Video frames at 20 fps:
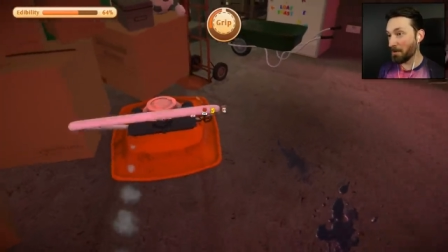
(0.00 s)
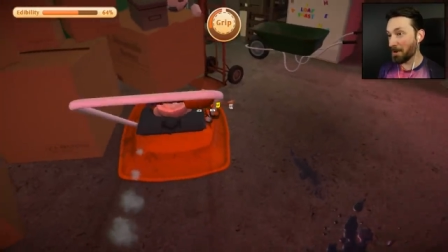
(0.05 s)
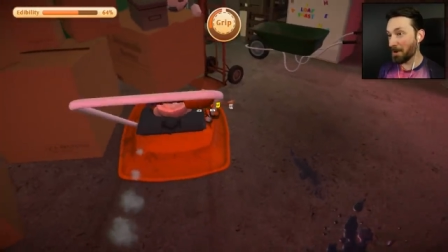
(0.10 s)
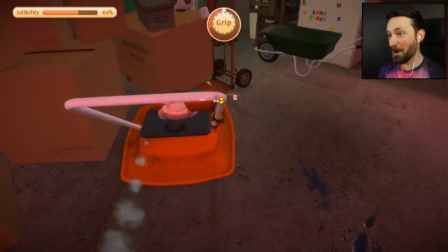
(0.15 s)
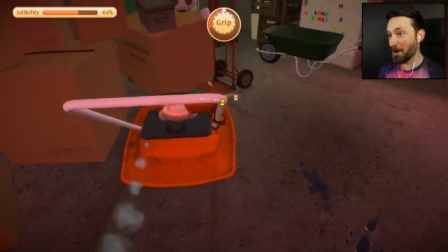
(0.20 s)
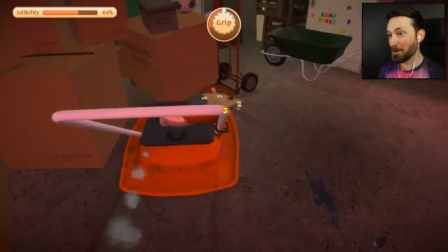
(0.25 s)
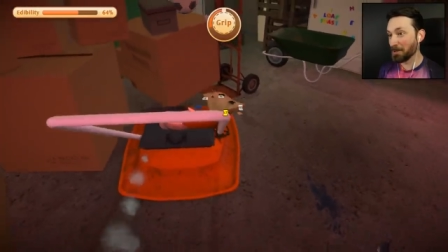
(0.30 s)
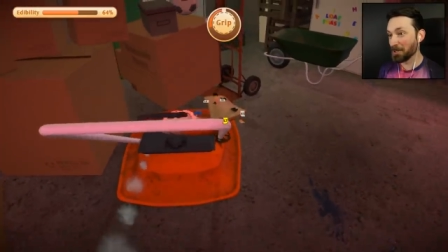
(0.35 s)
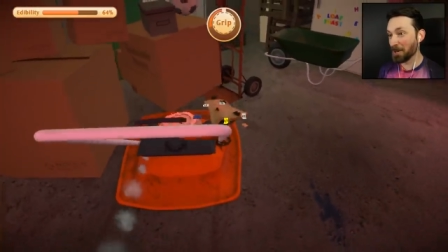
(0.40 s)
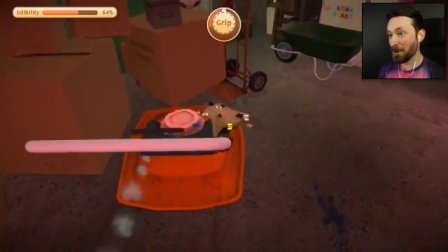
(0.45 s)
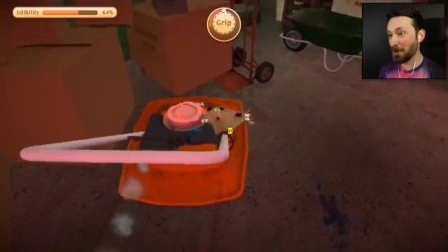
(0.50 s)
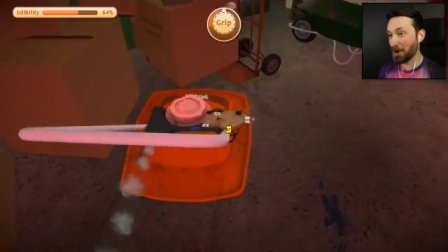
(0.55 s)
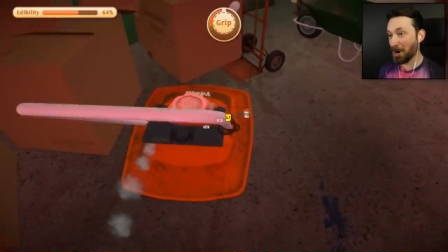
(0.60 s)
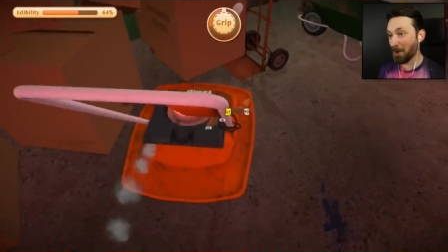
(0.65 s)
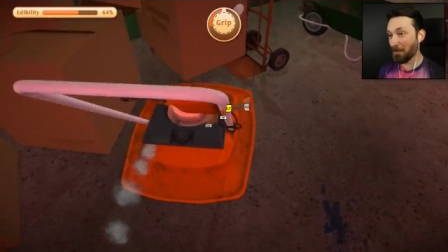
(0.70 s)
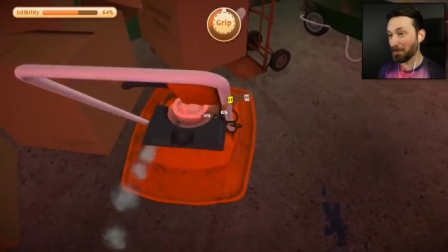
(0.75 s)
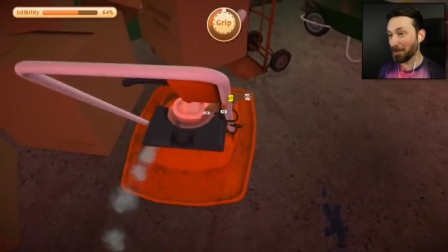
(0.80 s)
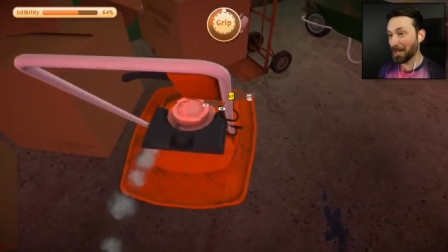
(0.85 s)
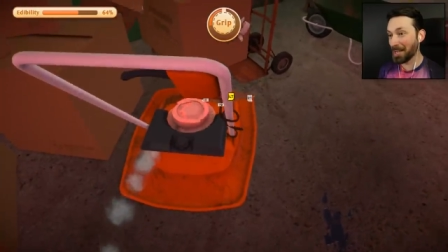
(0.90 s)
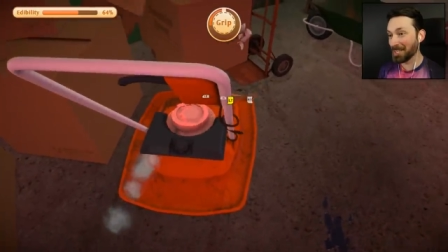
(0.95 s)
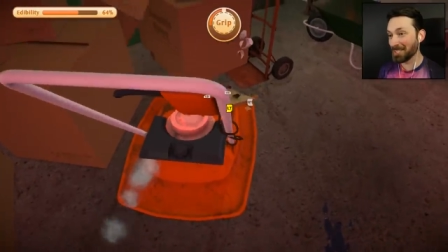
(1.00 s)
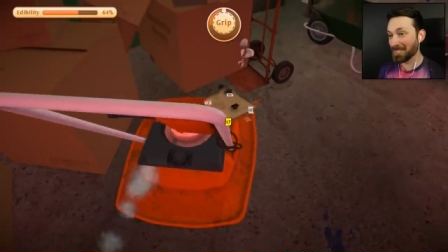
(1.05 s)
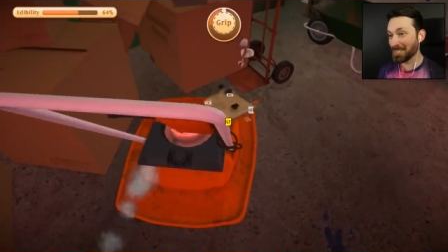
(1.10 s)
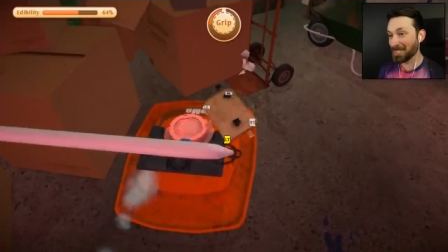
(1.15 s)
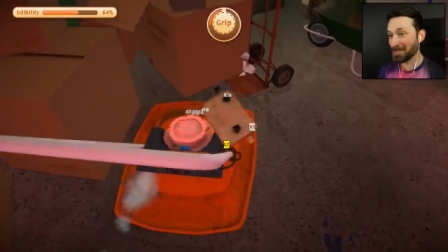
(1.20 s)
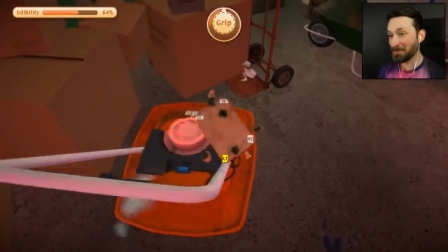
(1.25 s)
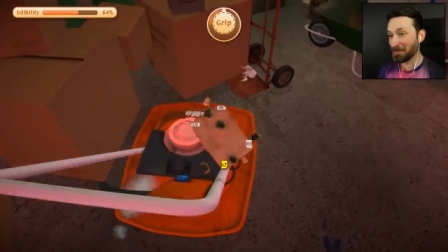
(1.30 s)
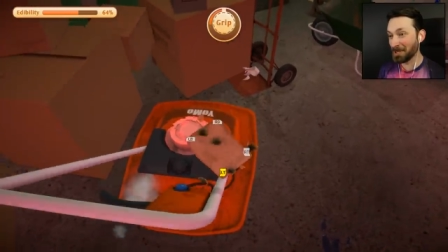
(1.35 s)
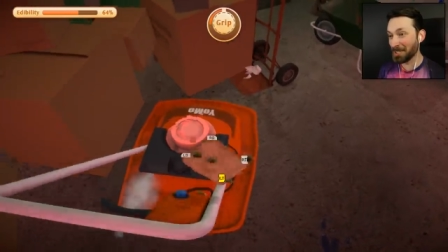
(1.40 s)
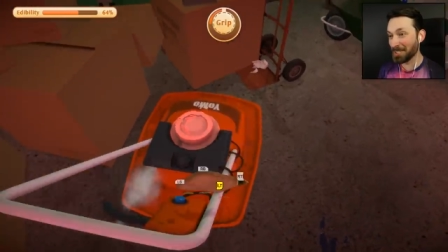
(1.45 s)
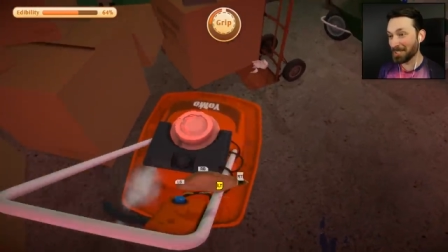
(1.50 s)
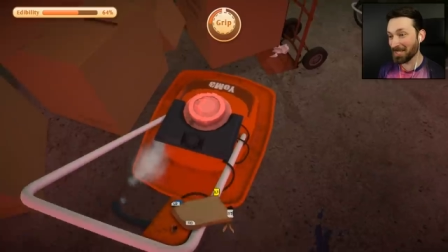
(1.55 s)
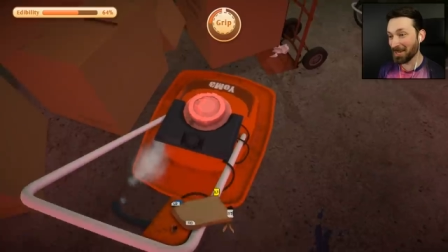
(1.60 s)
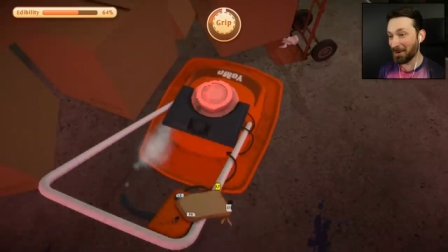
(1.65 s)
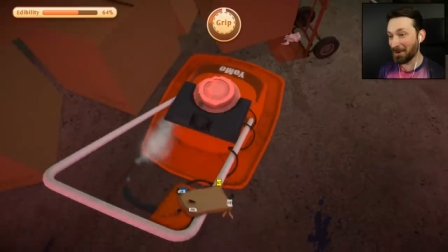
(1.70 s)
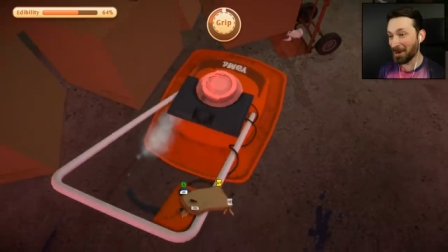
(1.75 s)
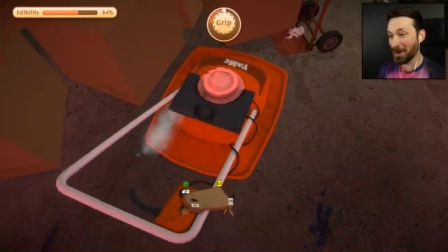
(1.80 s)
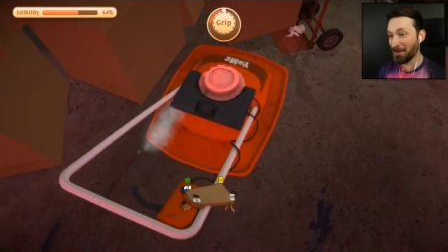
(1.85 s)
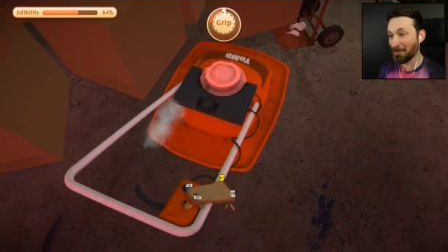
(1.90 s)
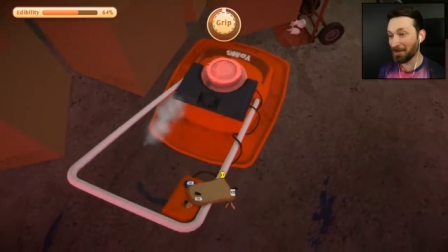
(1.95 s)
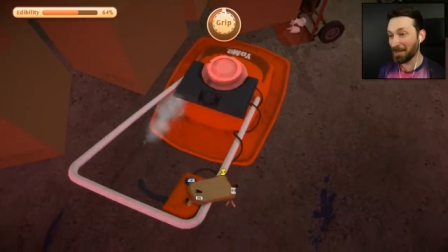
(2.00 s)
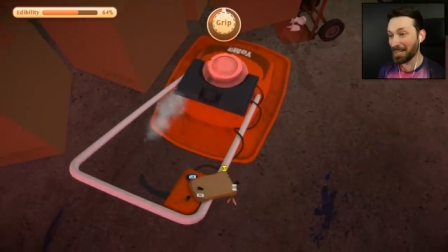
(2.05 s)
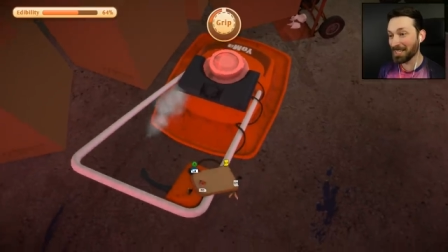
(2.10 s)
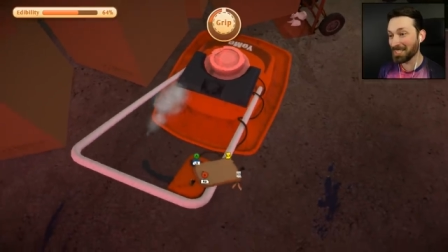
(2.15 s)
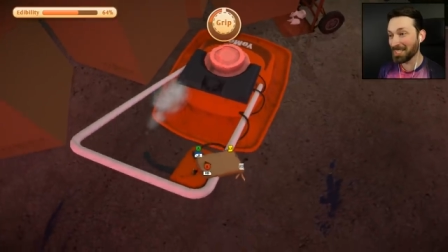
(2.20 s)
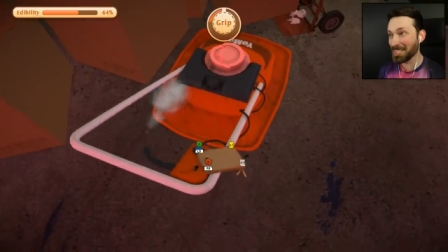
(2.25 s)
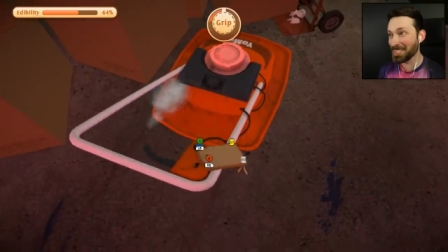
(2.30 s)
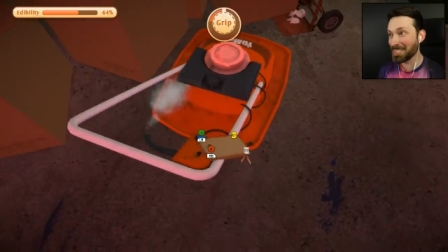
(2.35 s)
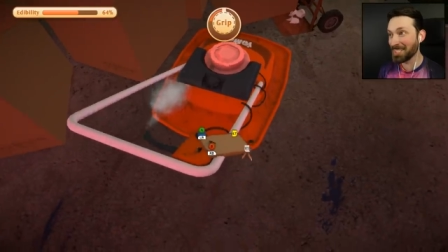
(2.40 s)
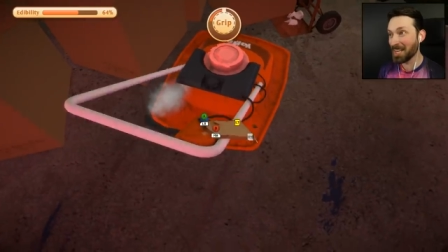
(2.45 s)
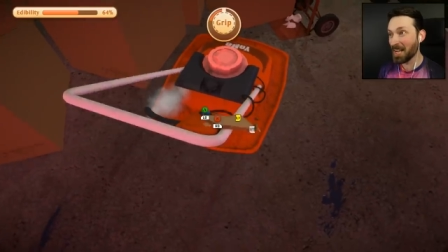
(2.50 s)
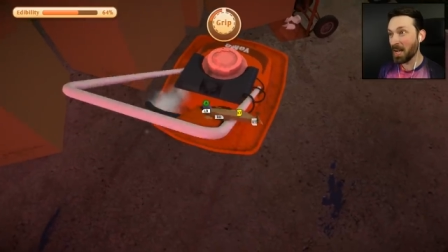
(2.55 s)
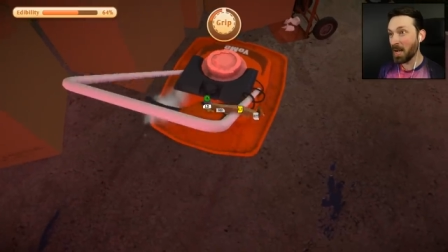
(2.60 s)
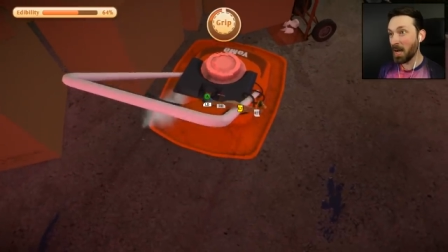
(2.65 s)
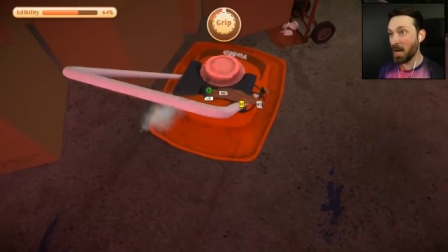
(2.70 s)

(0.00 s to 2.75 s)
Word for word: no, don't go places, please don't go places.